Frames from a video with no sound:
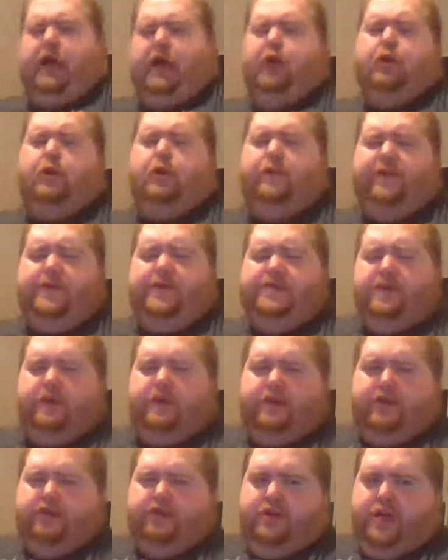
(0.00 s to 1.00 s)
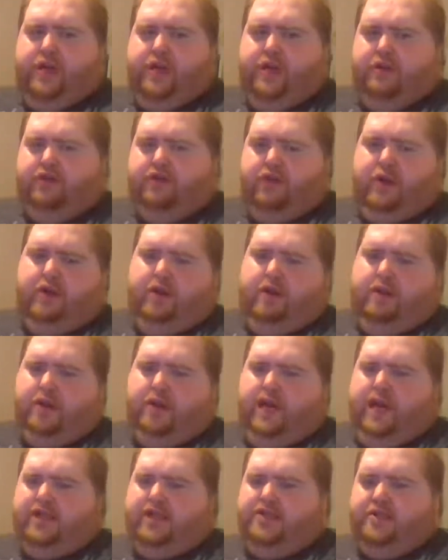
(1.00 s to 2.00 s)
don't know if you saw the trailer
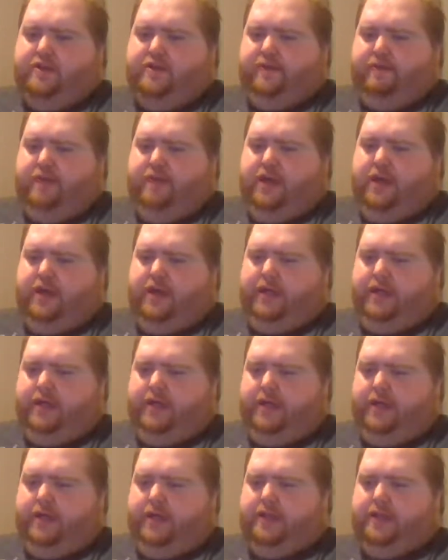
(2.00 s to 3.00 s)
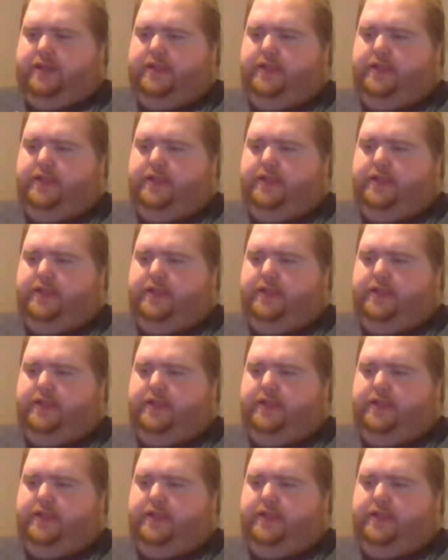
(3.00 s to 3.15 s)
reaction of my